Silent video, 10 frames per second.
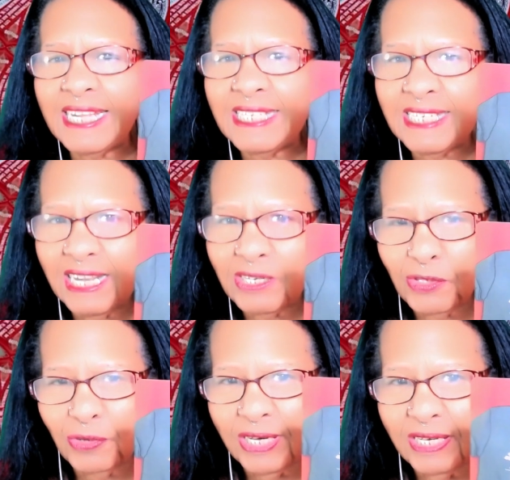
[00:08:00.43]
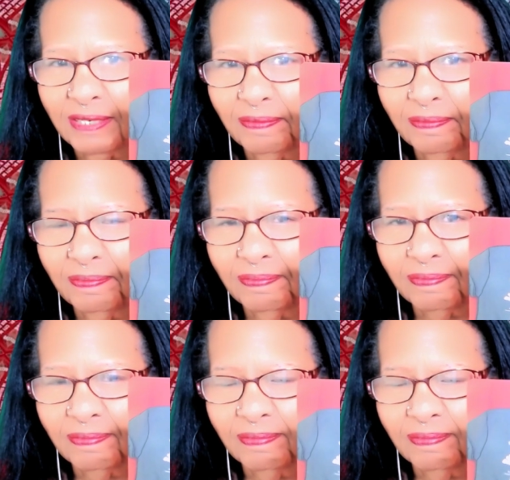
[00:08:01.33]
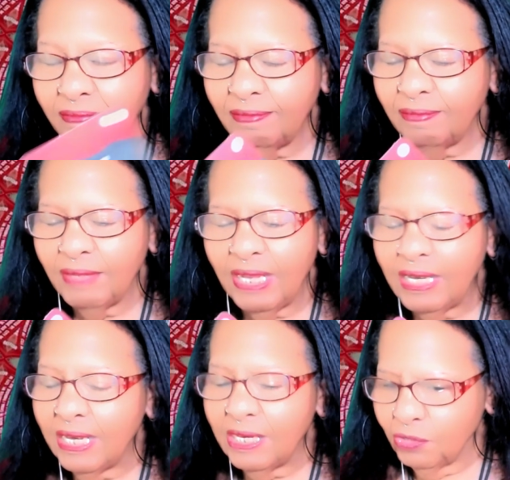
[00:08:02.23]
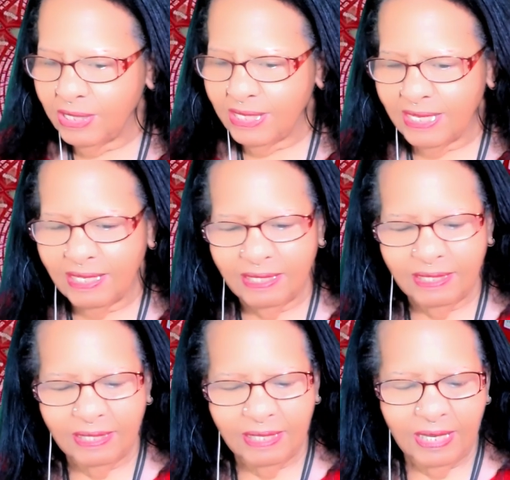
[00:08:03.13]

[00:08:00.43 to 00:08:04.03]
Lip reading: ancestry. Interesting.